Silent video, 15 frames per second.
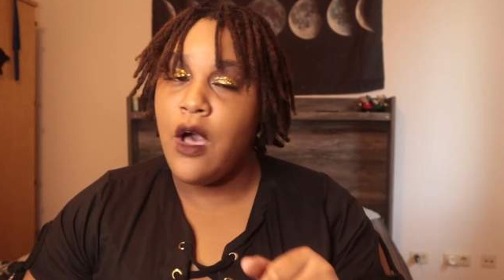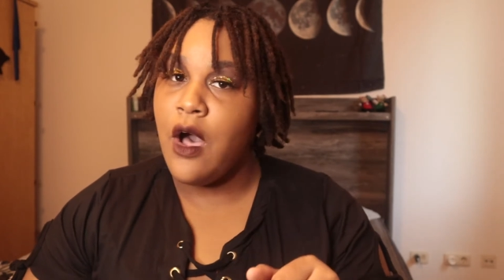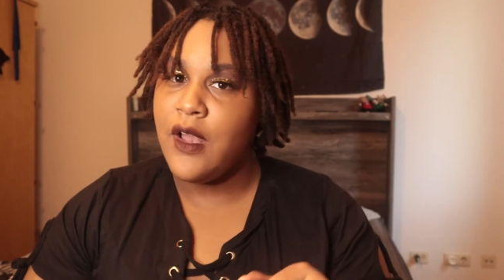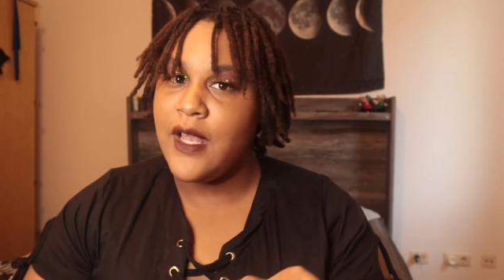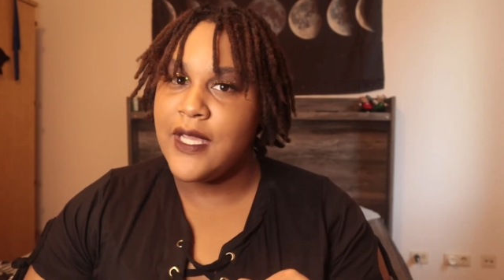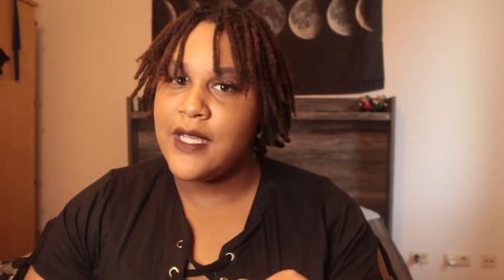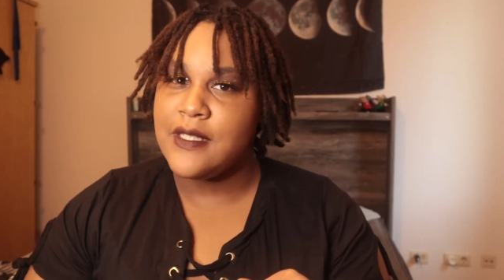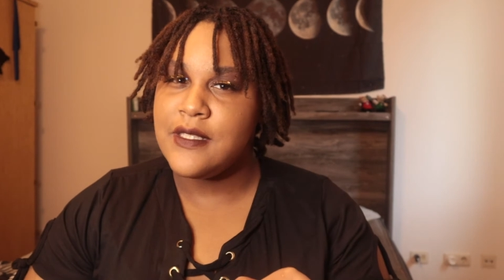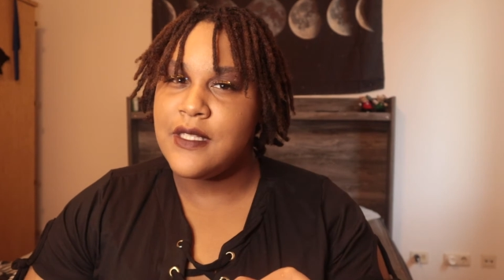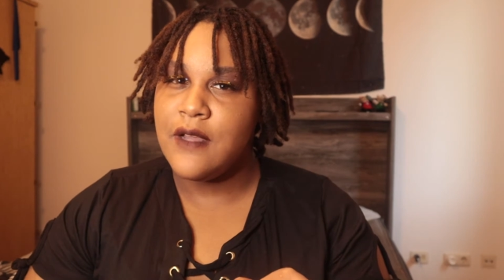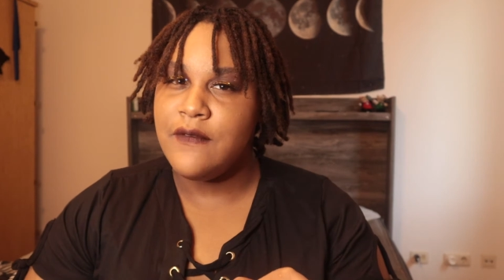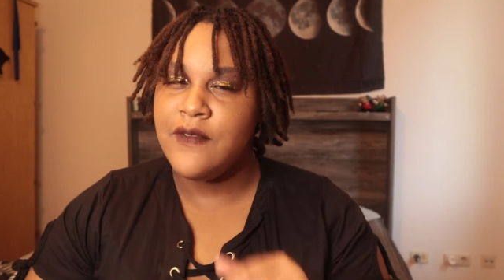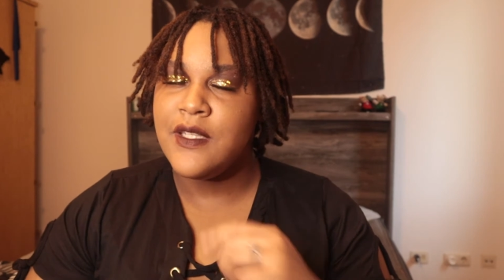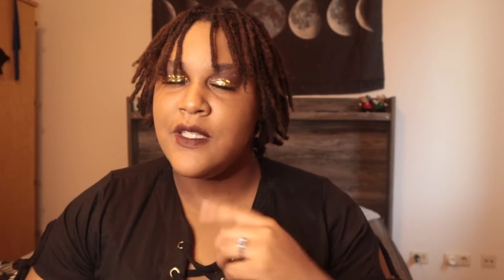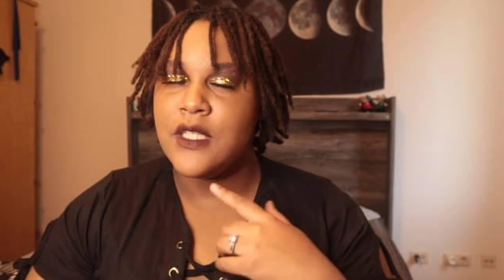all that good
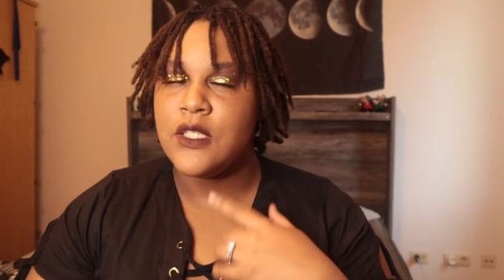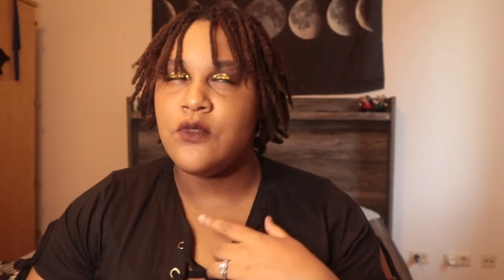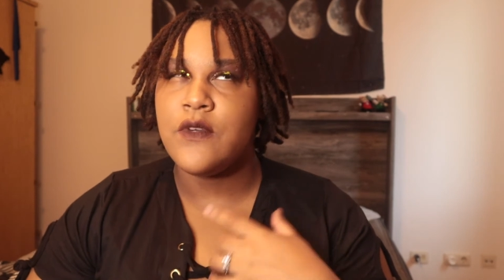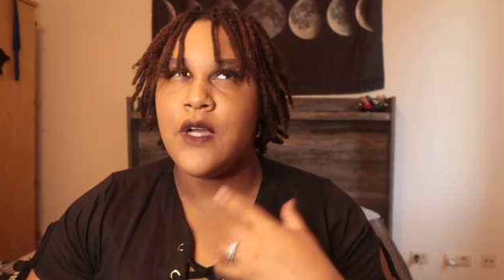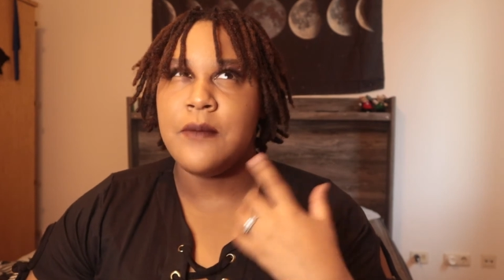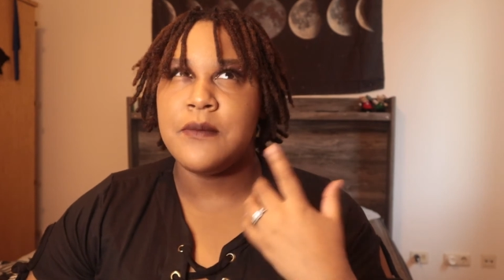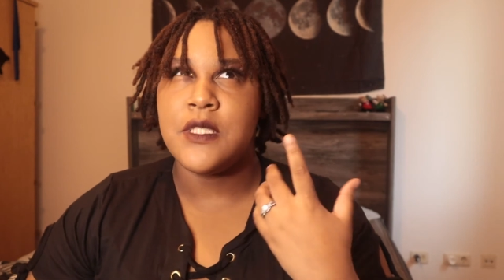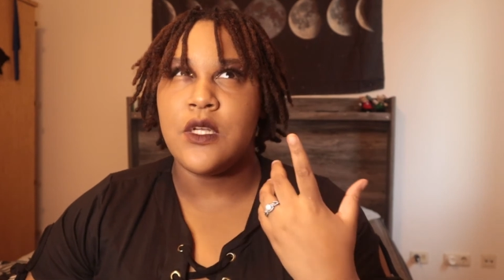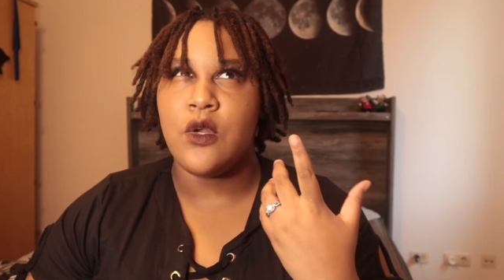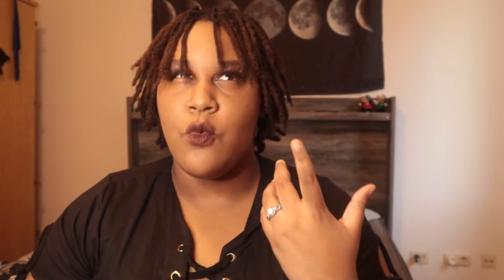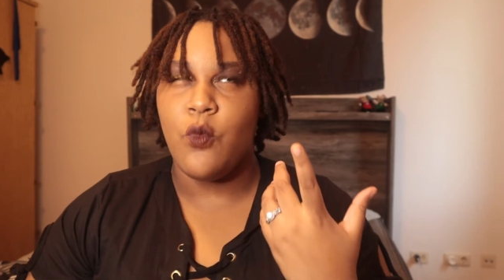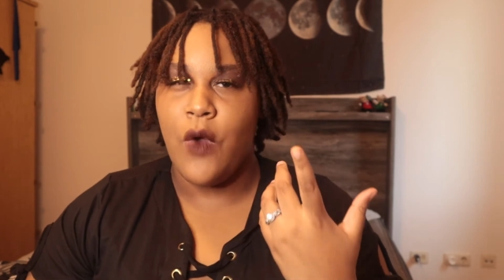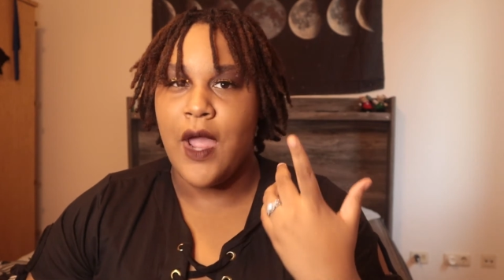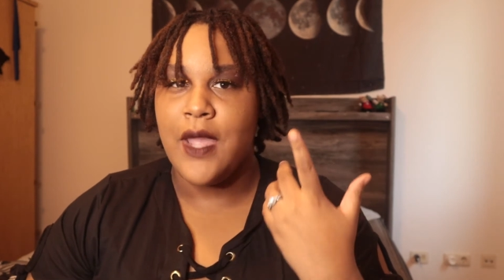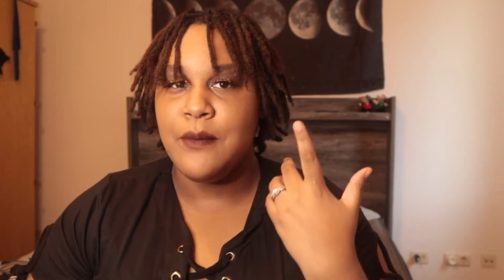stuff, then you've come to the
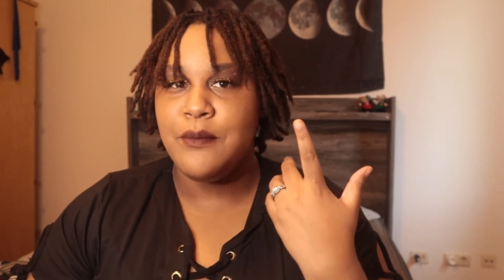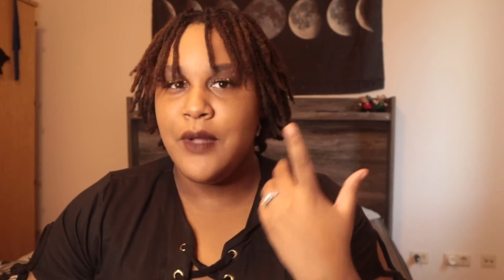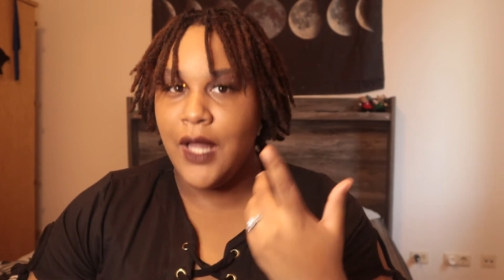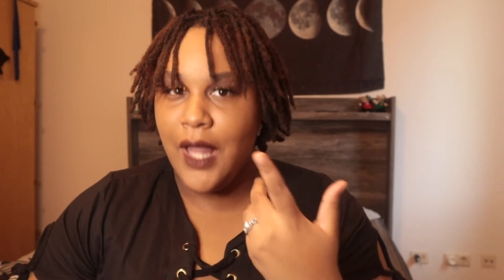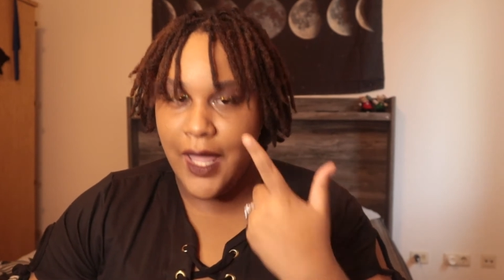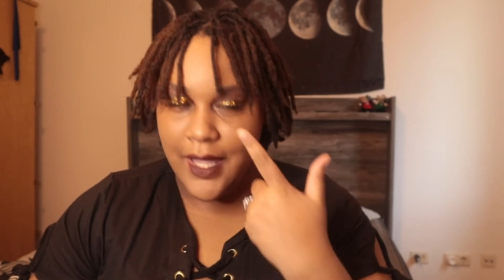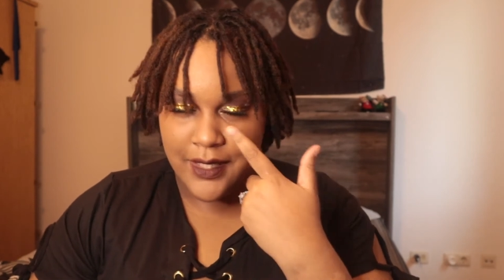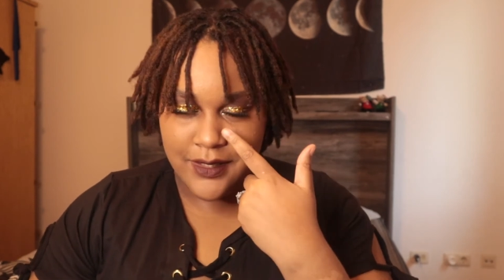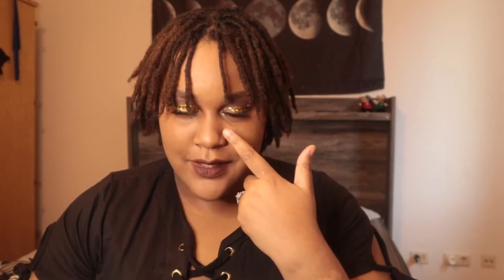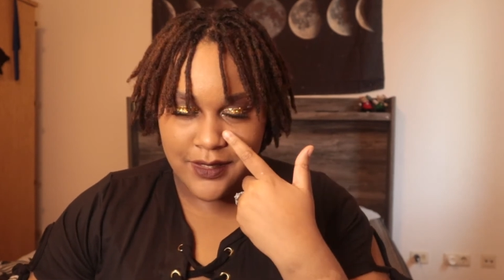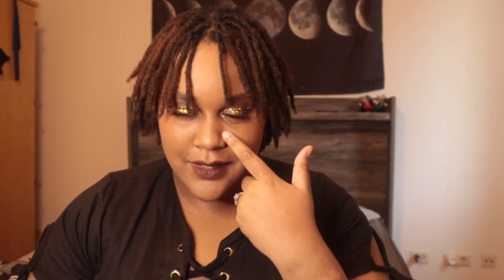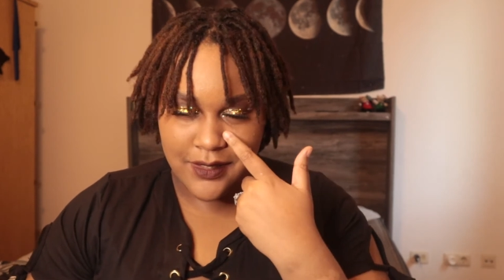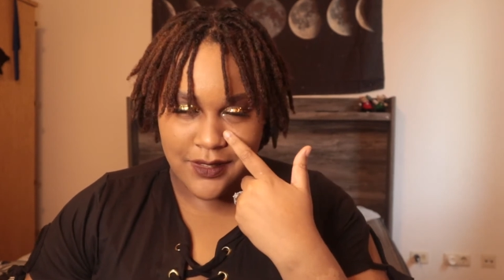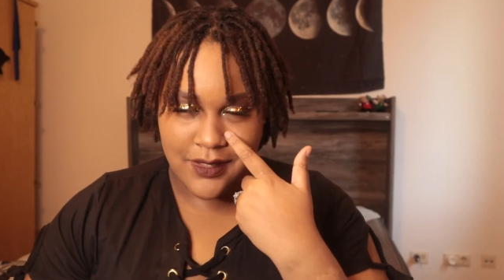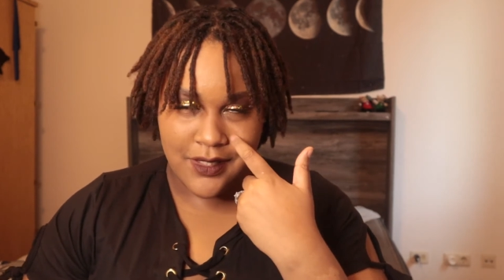right
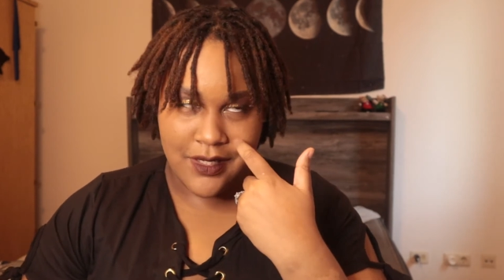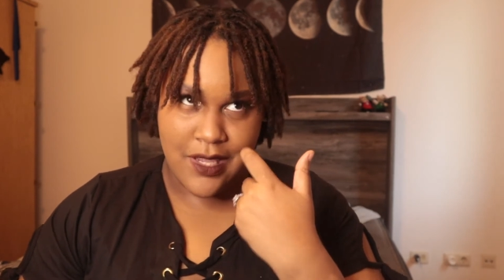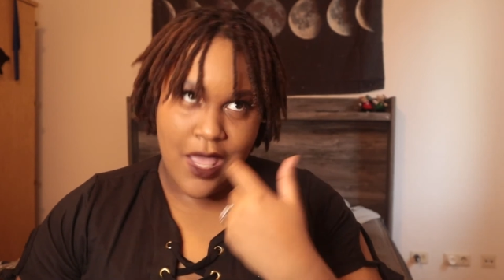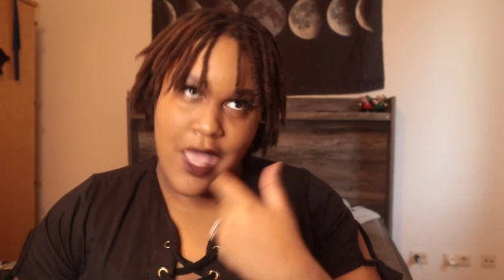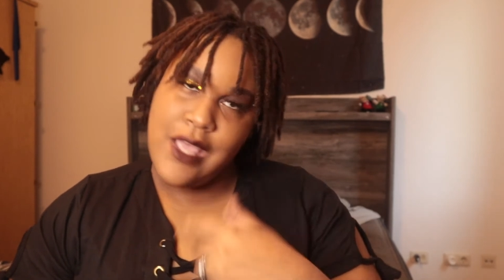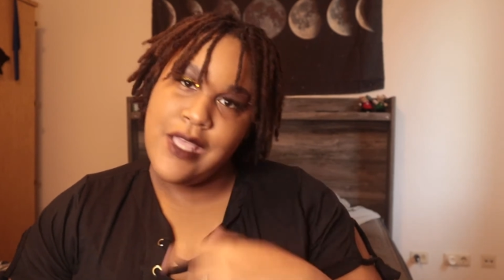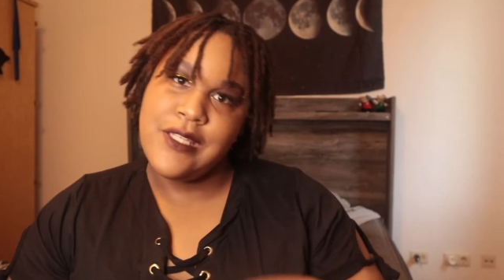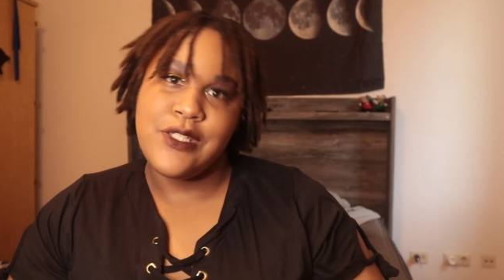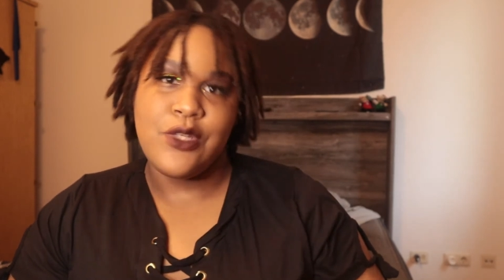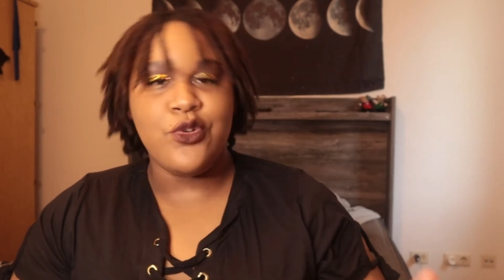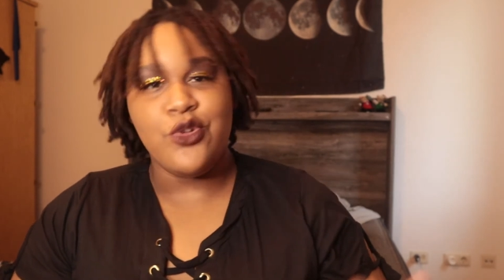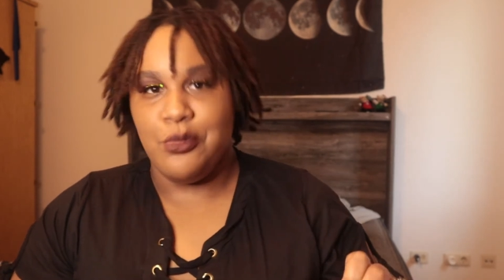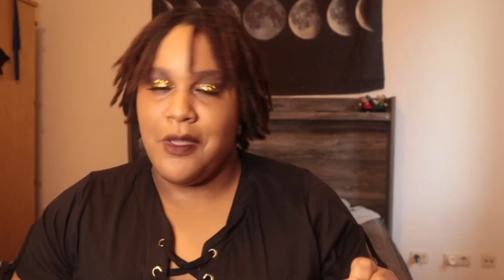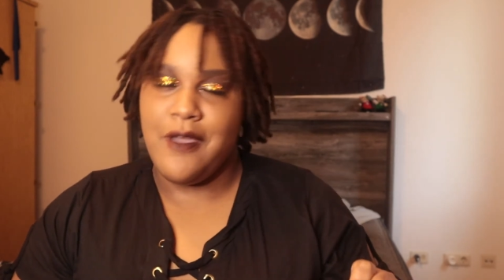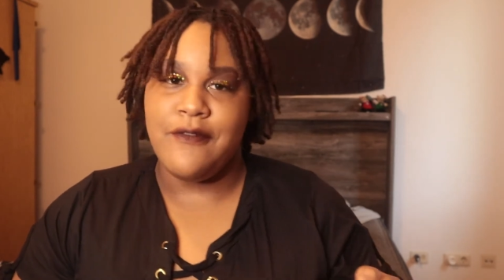place. So
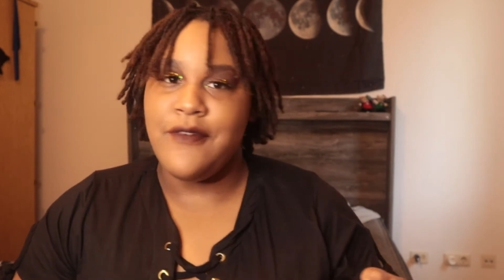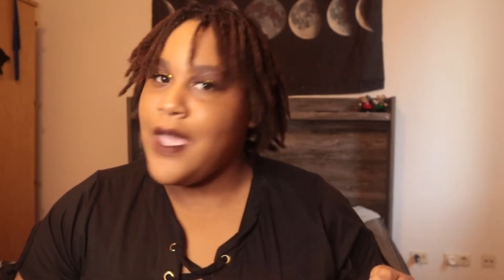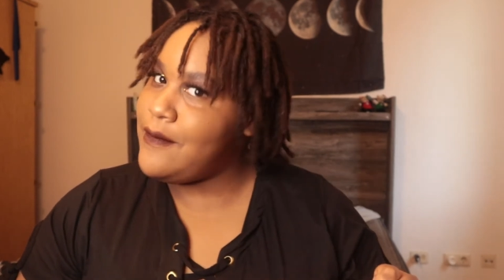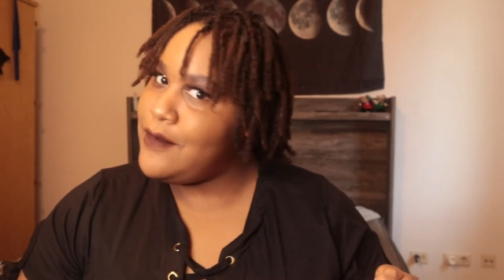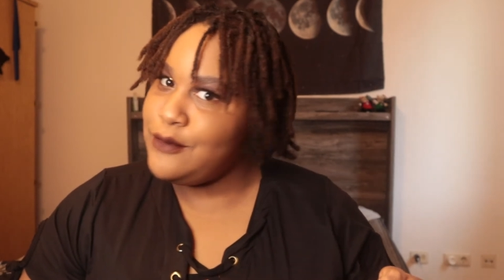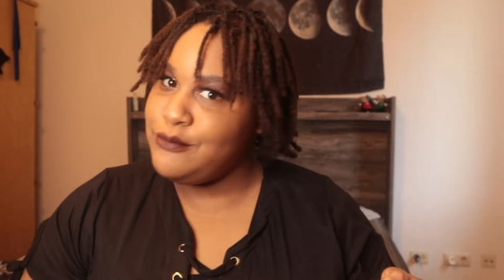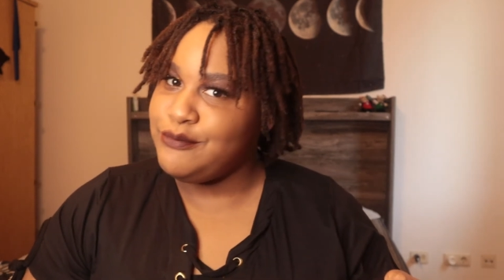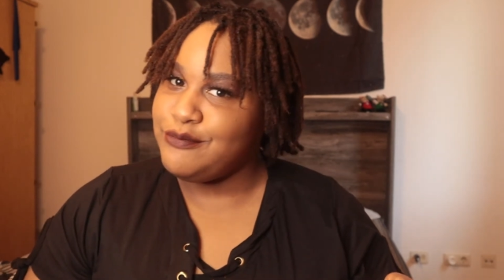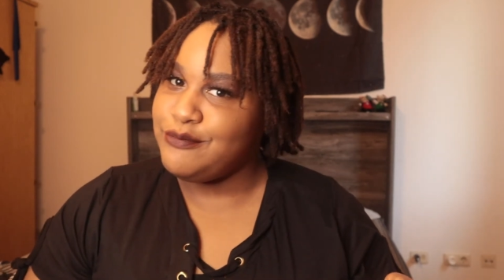do me a favor.